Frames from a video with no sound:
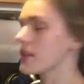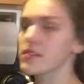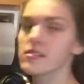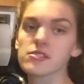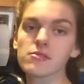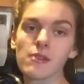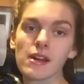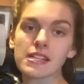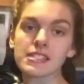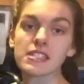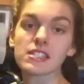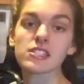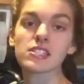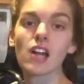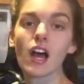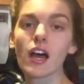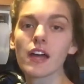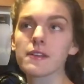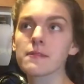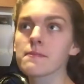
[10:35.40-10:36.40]
run this race. It's
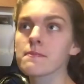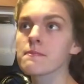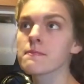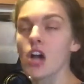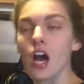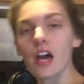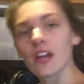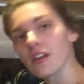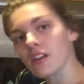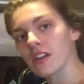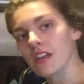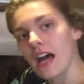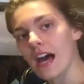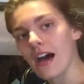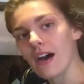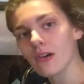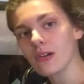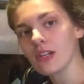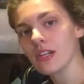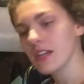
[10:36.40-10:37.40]
not not
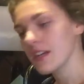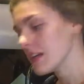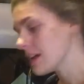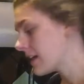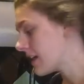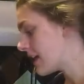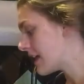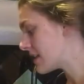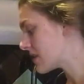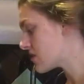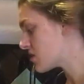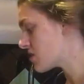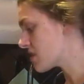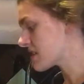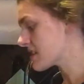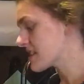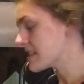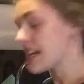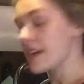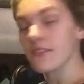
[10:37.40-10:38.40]
allowed, it's
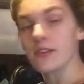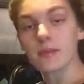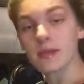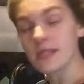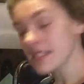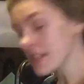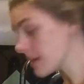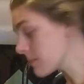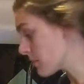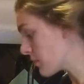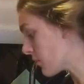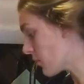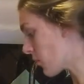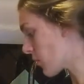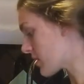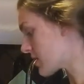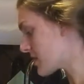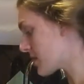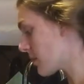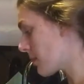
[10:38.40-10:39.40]
just never been done
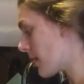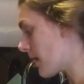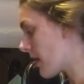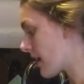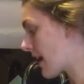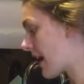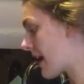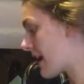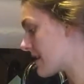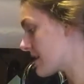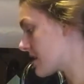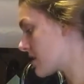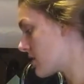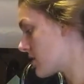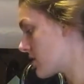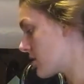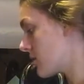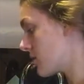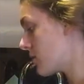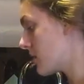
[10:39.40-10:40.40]
before. So Puck has
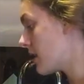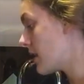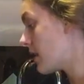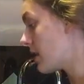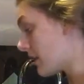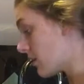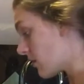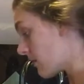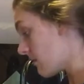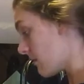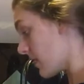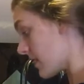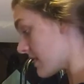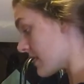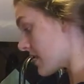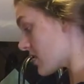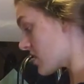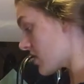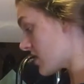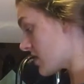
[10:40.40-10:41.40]
to, in
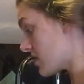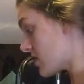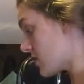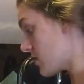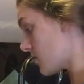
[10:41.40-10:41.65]
addition